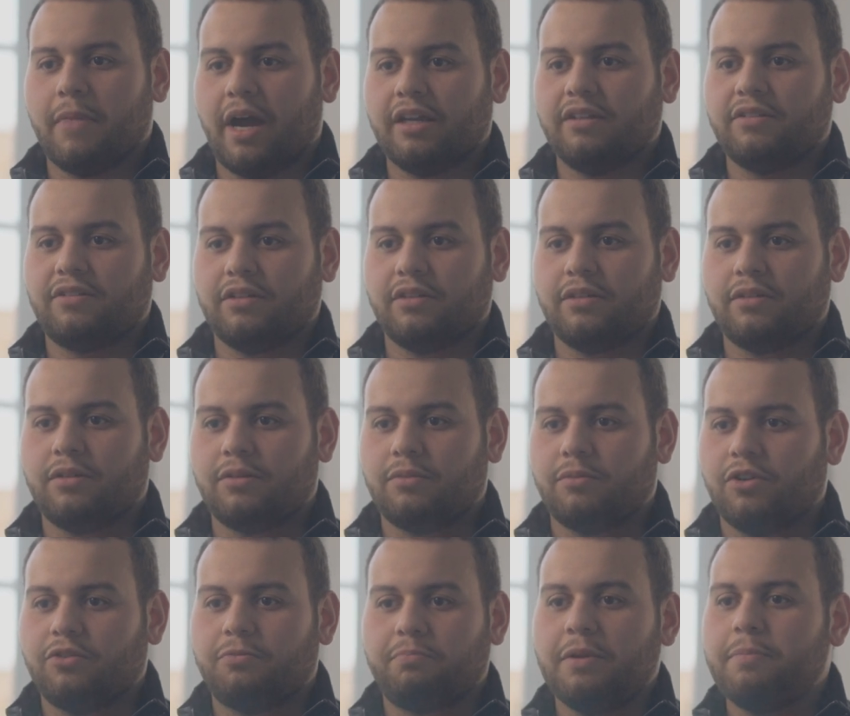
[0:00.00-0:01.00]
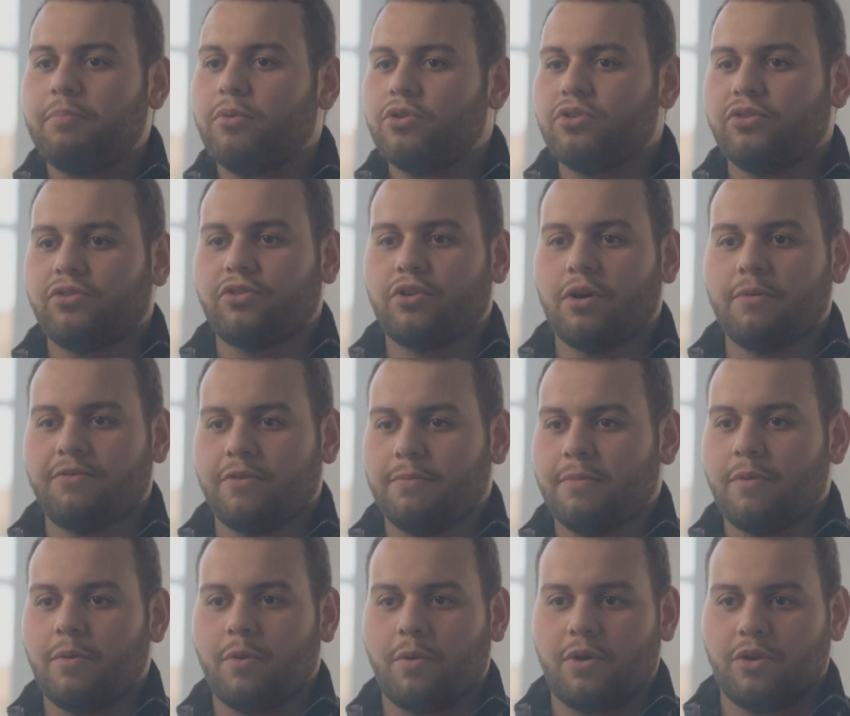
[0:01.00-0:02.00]
mindset, because people just come from
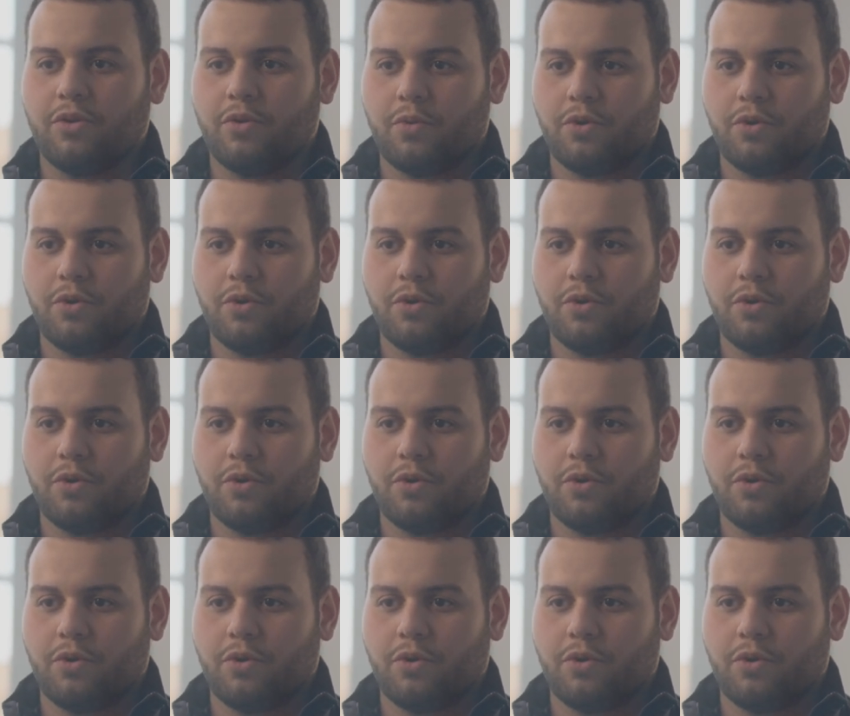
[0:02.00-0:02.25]
everywhere in the